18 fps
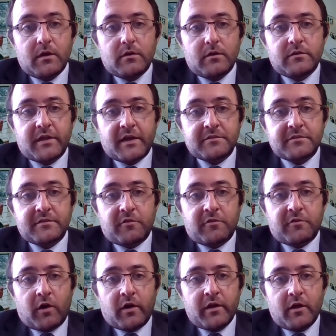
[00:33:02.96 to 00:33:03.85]
Texas
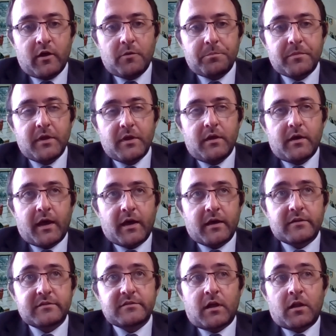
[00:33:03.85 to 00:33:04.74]
Law Help
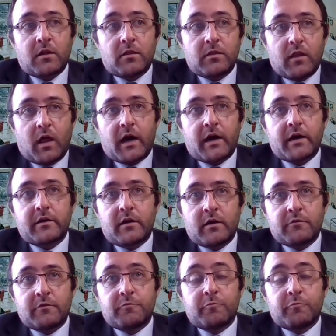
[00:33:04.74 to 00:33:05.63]
has a lot
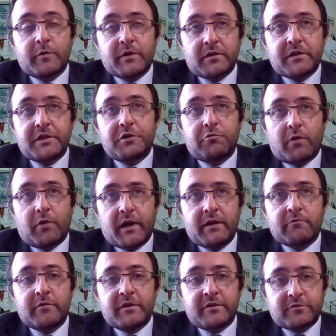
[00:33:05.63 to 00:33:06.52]
of really
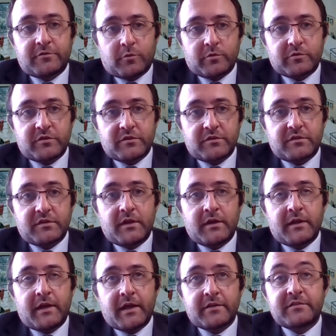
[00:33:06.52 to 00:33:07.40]
great resources.
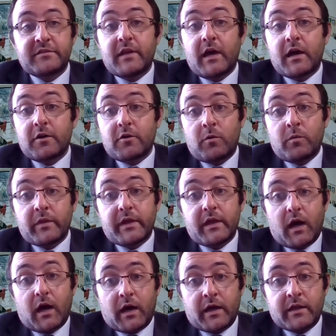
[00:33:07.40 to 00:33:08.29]
It has not only
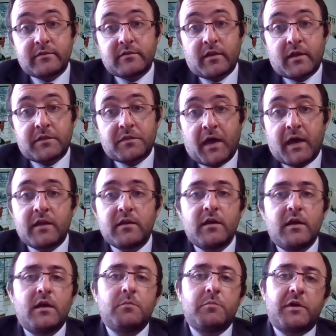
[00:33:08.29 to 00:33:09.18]
guides like that,
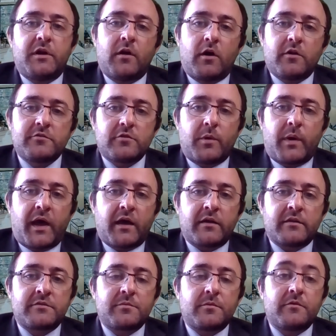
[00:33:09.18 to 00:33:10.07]
but it also
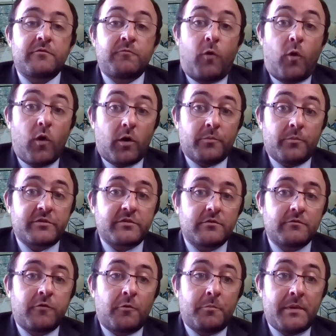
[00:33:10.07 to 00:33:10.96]
has forms
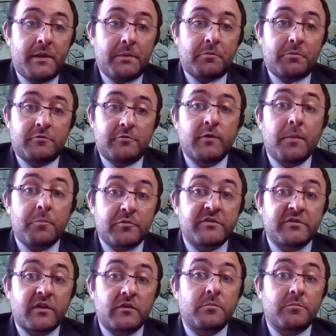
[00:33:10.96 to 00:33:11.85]
for people to
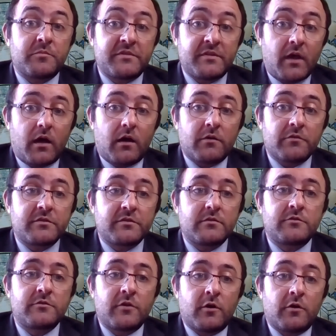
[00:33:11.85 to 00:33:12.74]
represent themselves.
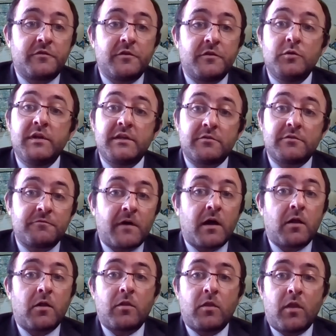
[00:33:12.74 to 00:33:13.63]
So if you need to
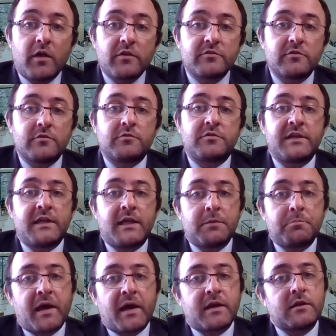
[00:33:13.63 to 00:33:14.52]
file a lawsuit to
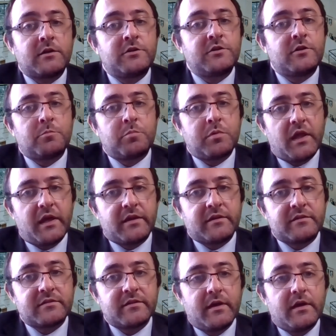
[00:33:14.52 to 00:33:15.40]
get back into your
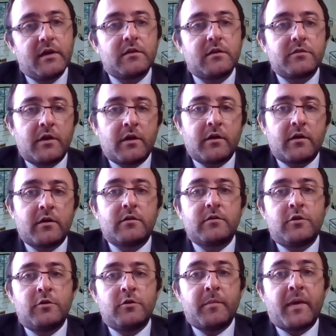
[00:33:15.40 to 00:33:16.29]
place,
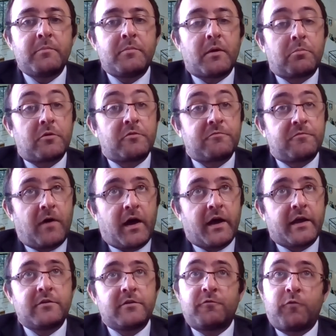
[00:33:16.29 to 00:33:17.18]
you may be able to
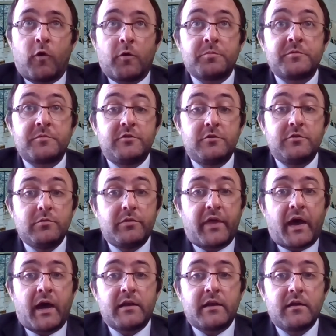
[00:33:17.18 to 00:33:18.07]
find a form to do
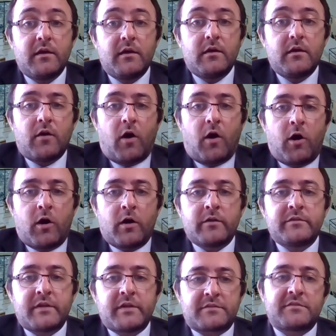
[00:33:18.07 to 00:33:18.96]
that
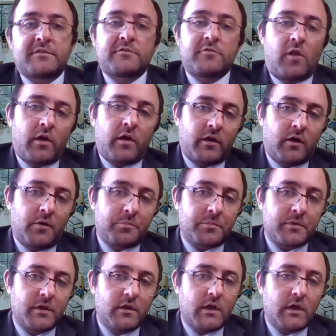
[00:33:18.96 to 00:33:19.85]
on Texas Law Help.
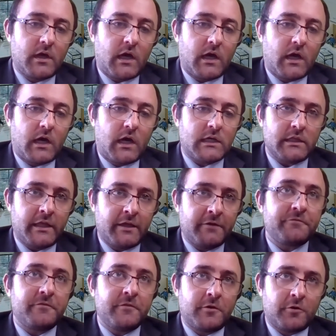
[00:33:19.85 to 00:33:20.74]

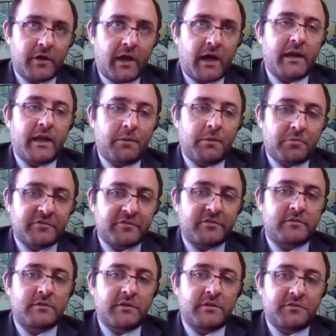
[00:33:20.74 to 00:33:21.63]
If you're not able
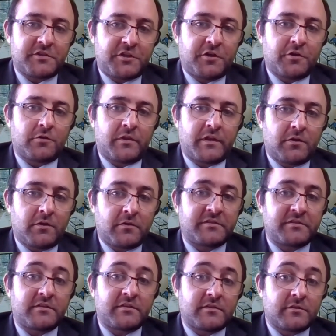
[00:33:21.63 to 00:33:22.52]
to secure legal
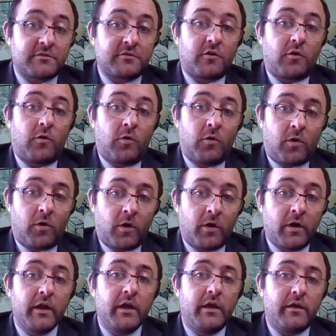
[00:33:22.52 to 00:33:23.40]
assistance,
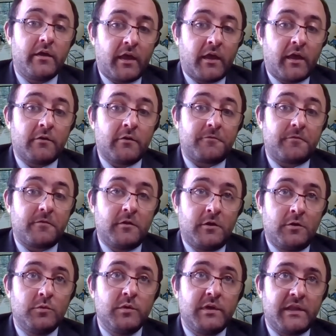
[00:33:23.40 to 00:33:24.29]
or if
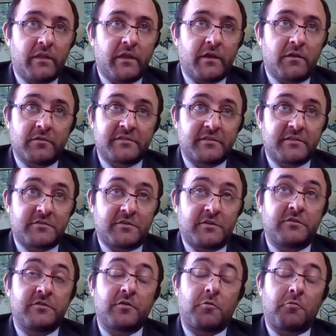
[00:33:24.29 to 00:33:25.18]
you need legal
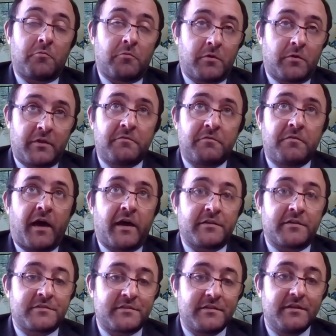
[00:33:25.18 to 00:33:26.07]
assistance really
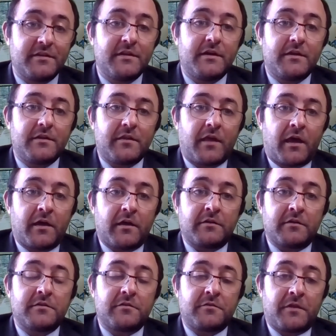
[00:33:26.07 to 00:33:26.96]
fast
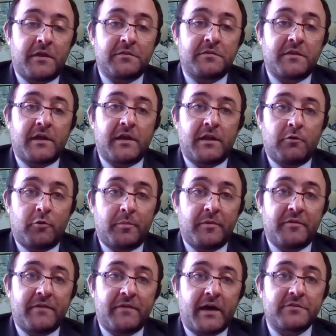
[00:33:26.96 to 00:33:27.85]
and think that it would
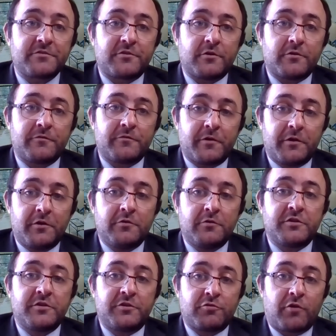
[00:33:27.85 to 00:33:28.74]
be faster for you
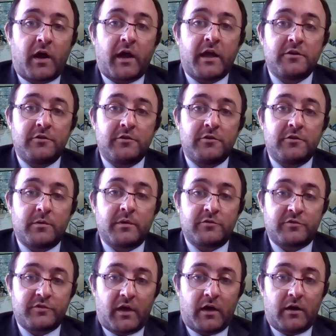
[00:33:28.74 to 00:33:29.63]
to try and do it
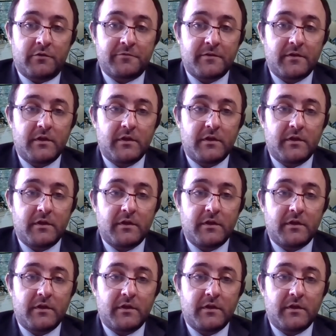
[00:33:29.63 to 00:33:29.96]
yourself,